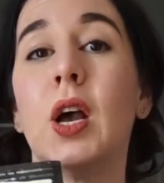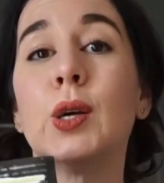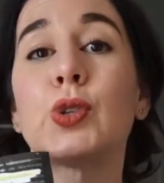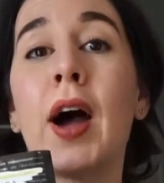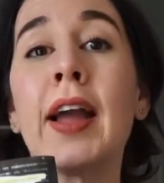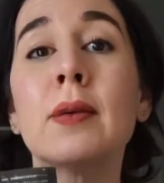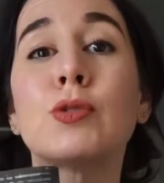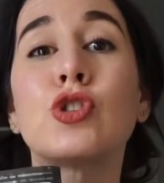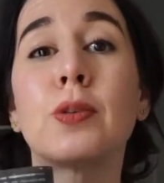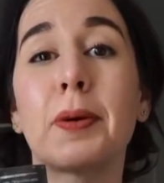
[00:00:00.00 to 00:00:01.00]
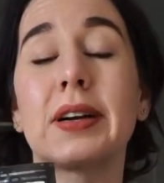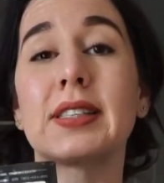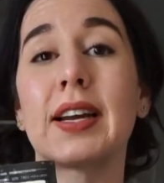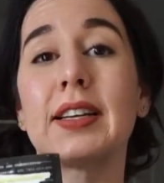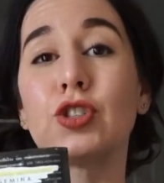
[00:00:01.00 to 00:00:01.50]
So I am super
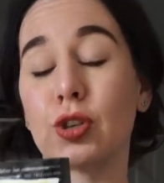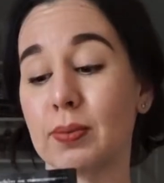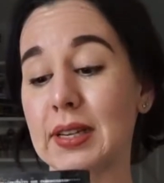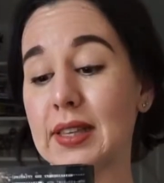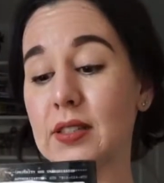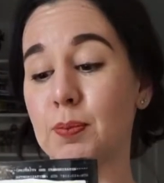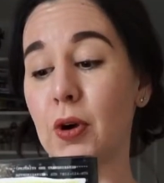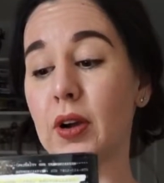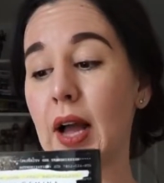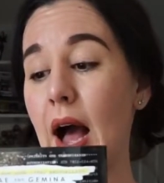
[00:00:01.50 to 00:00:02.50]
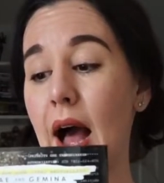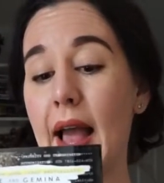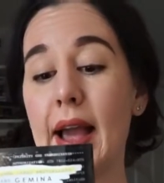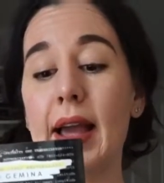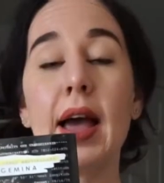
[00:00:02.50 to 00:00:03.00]
excited to read this book.
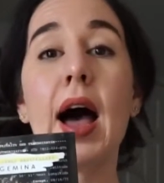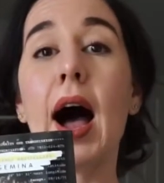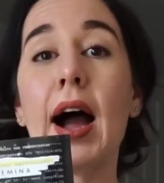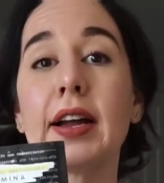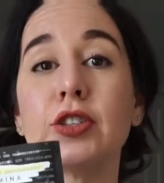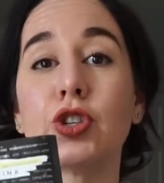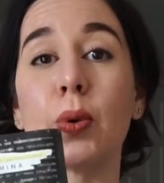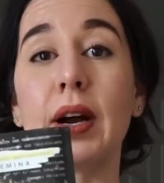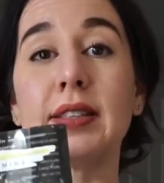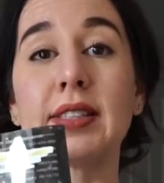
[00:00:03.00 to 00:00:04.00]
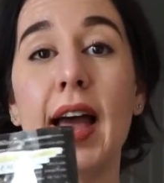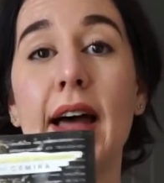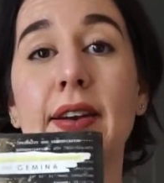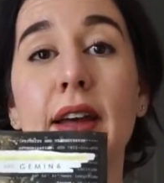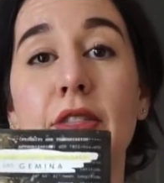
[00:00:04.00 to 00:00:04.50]
I adore it,
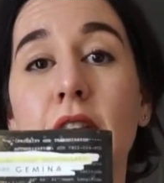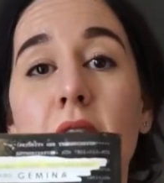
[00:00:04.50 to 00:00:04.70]
and the